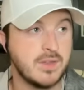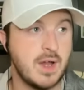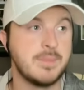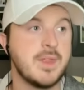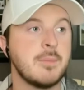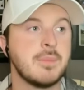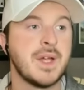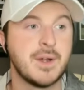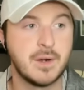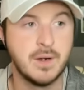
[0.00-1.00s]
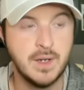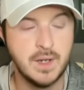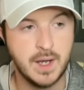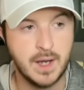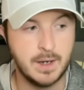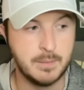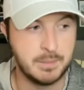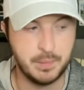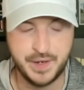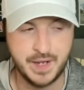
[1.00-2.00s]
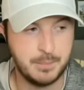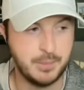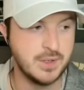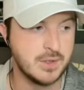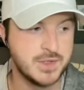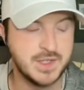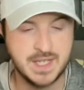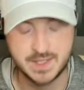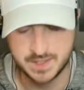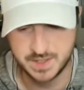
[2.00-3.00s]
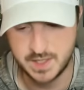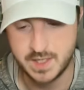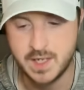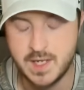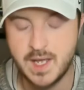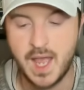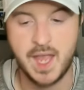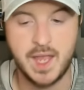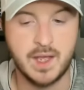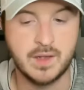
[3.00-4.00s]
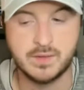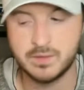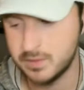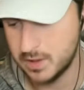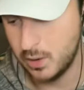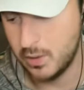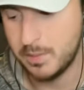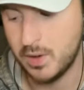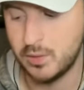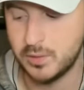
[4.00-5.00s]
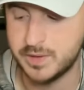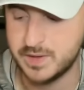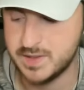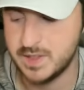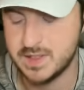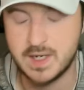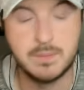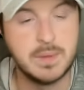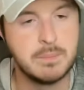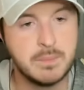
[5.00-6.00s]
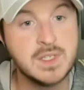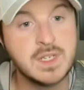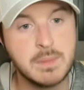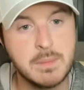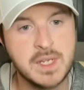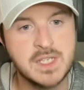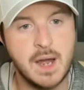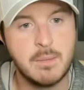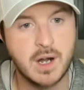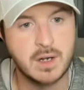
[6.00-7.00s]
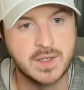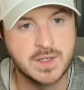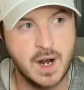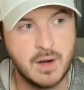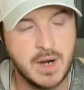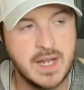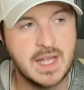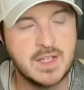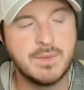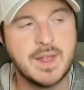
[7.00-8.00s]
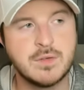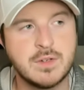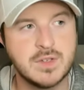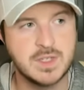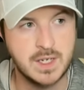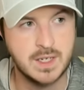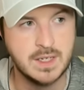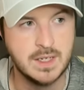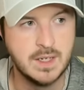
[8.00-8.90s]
A top 10 player, had played a couple of years at Tennessee, and lo and behold, he's going to be big time at Arkansas, right? That's what you see.